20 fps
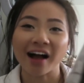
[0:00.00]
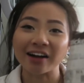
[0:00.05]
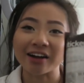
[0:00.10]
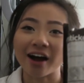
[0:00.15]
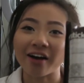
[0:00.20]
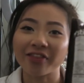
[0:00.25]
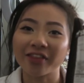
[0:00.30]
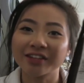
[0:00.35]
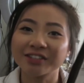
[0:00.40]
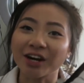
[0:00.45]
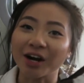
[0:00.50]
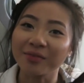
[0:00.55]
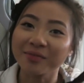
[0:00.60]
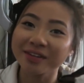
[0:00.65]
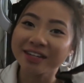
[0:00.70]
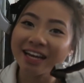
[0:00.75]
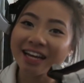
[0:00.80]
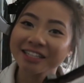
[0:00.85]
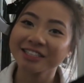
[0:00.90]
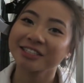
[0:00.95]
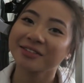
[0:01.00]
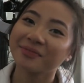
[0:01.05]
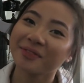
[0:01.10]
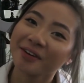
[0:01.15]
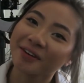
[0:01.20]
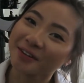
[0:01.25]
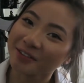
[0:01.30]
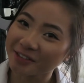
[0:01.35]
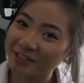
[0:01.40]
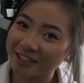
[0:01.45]
I got the DharmaNation
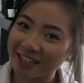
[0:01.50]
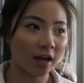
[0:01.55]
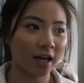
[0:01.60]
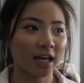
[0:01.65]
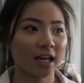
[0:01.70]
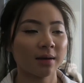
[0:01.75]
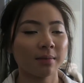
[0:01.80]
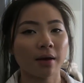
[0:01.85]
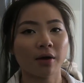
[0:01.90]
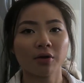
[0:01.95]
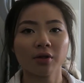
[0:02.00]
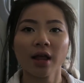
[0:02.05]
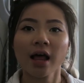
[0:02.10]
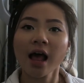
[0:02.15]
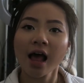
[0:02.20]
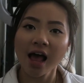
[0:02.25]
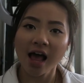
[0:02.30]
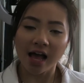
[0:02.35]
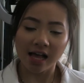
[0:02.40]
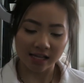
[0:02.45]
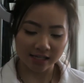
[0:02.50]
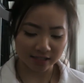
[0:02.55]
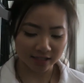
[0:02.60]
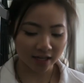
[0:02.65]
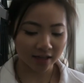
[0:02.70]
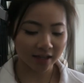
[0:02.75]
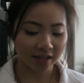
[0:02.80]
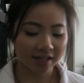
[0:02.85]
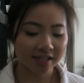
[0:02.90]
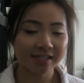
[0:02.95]
merch. Talking about
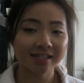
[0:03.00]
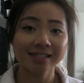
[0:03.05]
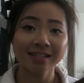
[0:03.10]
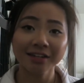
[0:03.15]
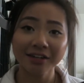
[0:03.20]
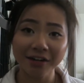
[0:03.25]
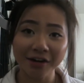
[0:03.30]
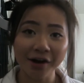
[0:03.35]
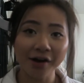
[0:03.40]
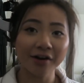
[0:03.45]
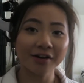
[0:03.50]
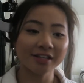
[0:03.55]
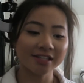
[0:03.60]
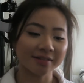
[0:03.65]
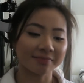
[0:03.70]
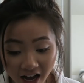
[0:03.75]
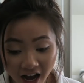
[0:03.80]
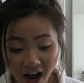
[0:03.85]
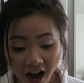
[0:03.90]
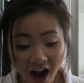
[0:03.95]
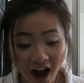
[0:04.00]
selling stickers.